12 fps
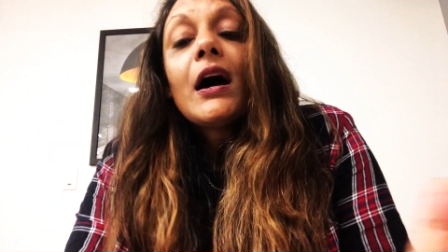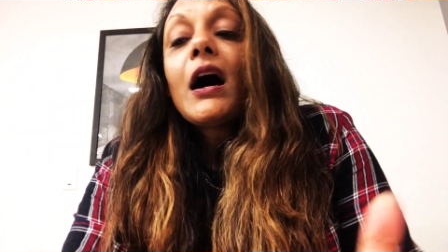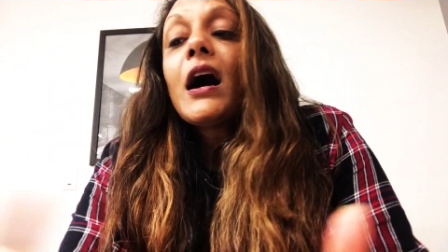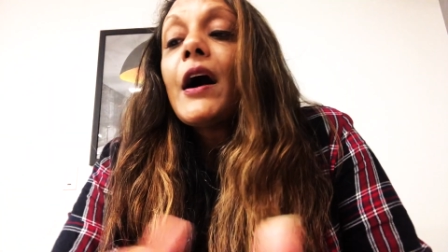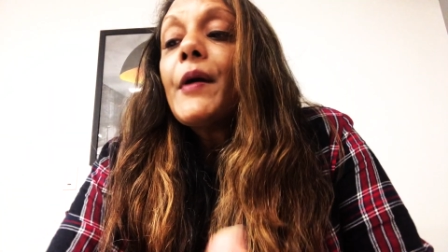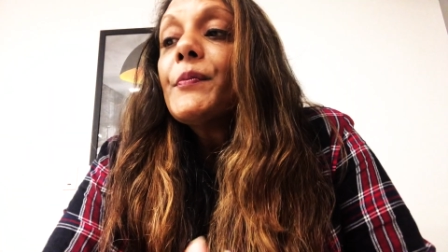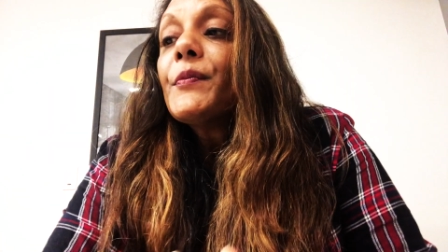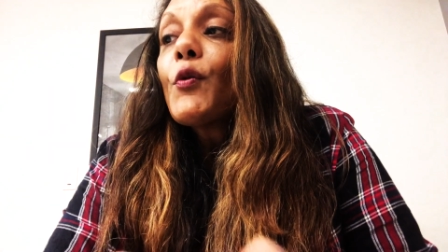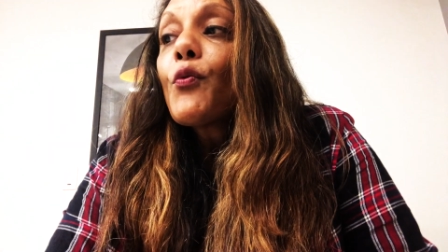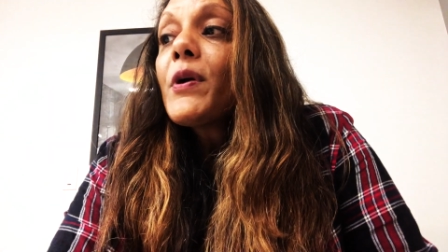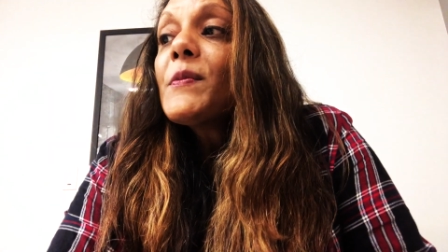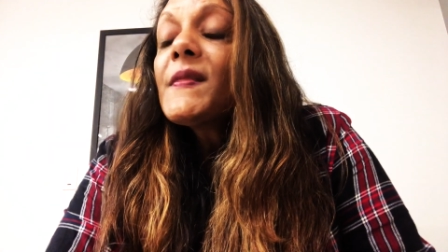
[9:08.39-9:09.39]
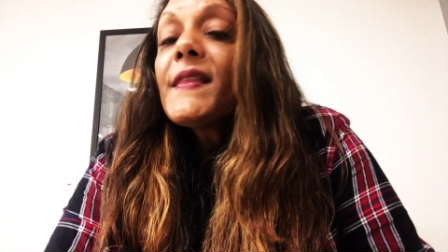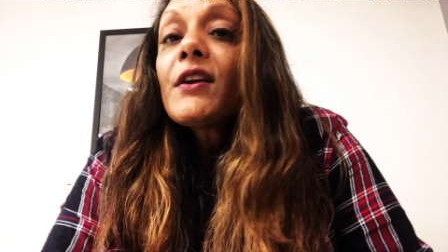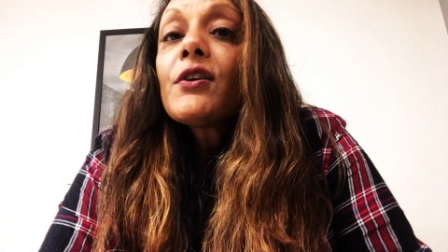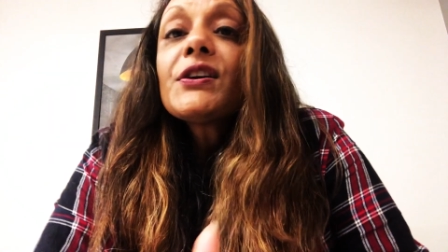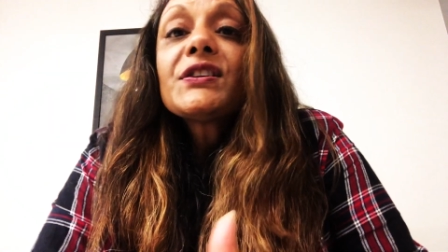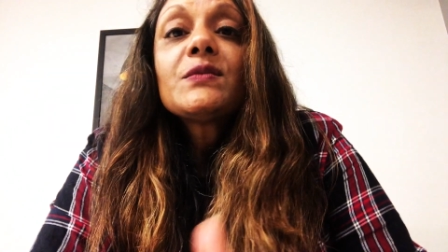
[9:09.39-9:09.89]
Um, women that
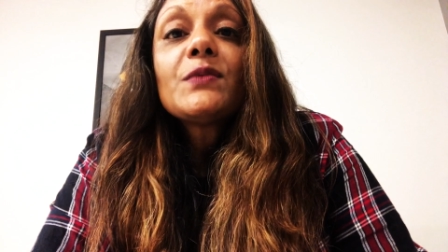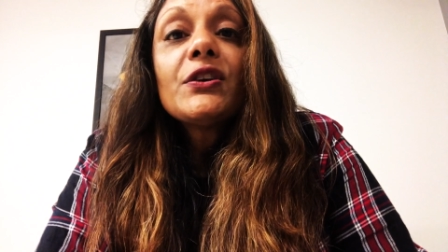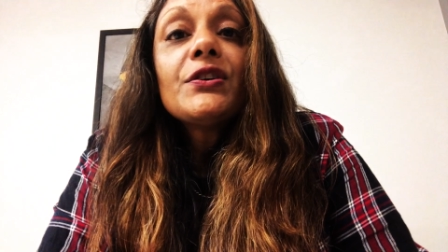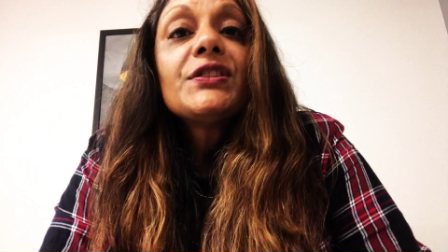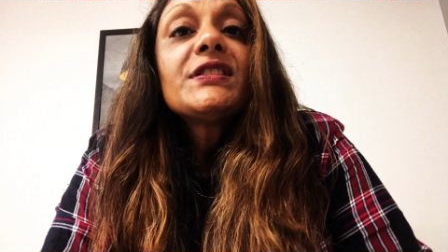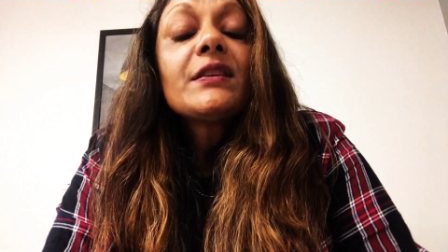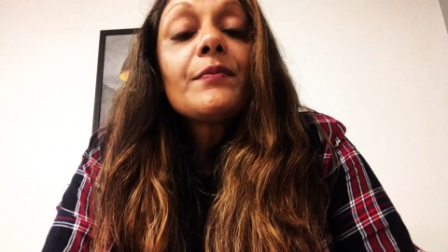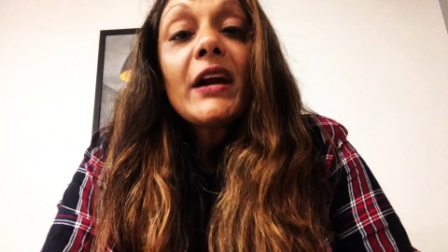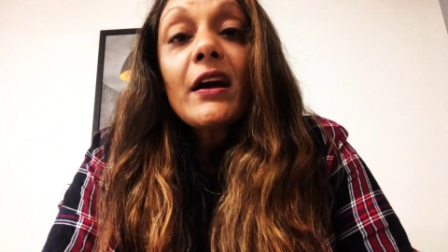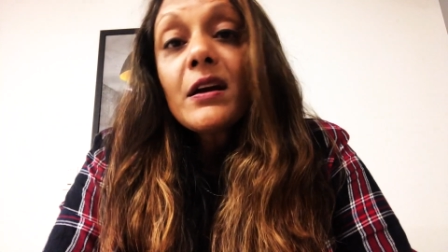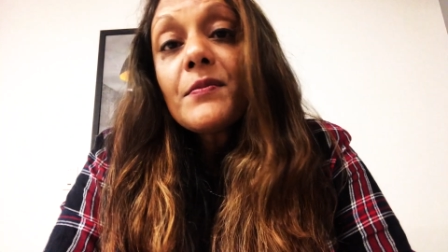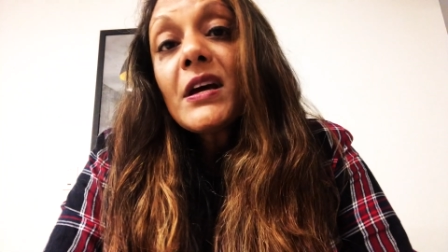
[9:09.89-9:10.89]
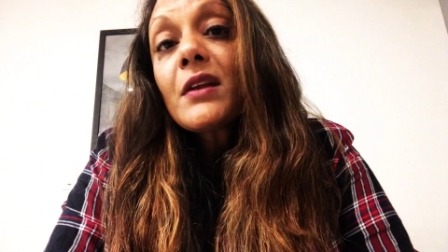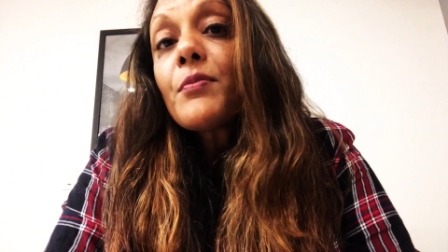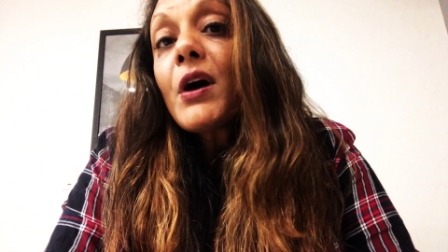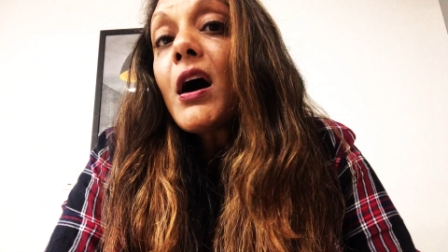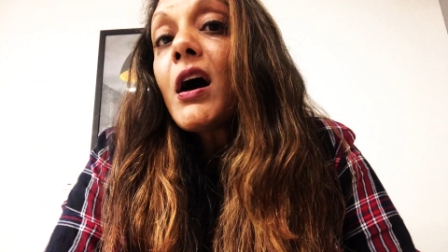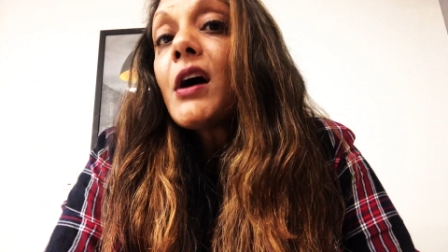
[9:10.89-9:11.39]
are experiencing
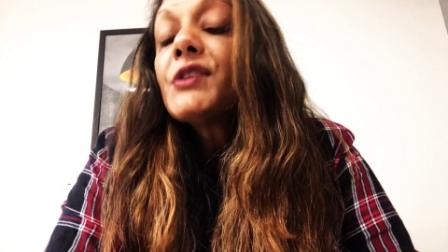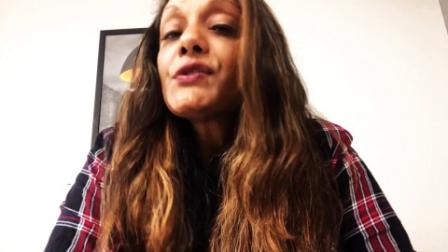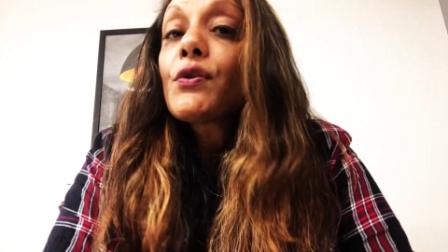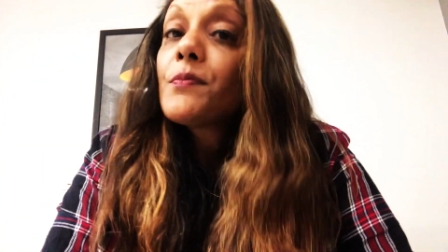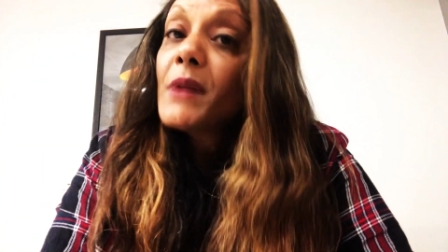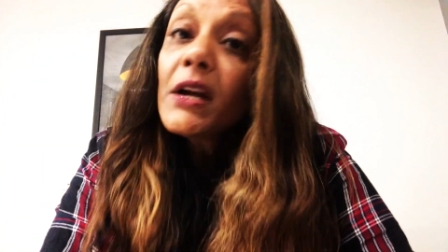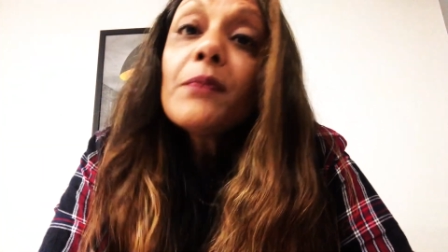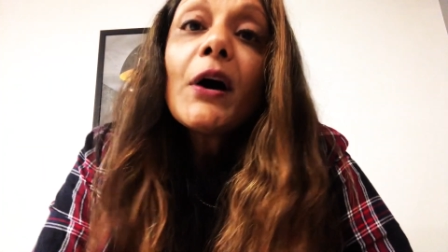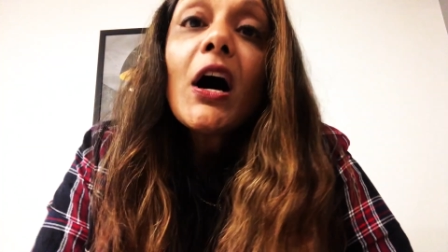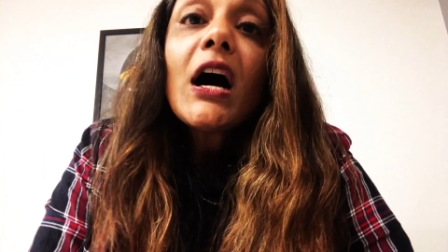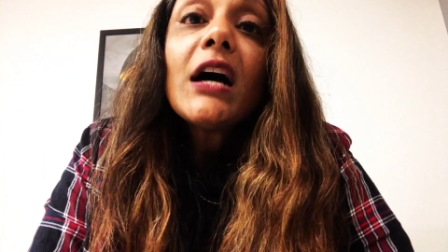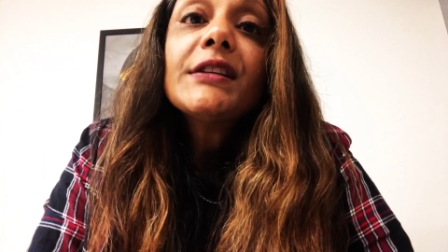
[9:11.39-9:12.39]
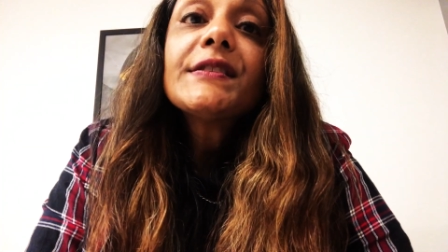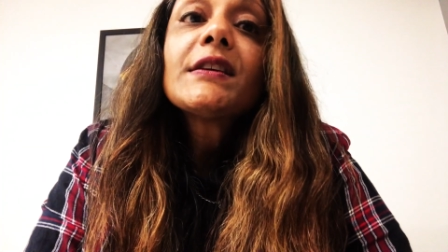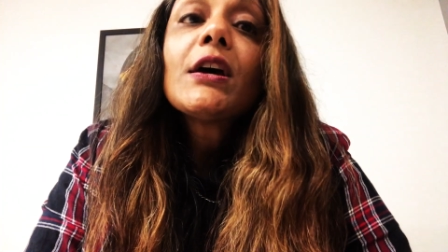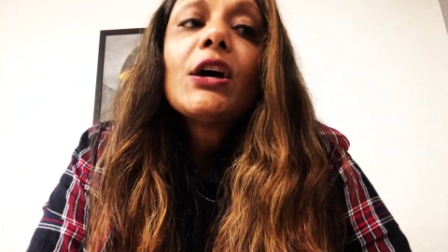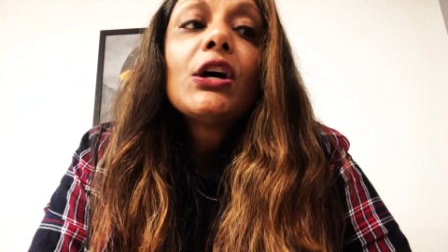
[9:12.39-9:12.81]
perimenopause or menopause,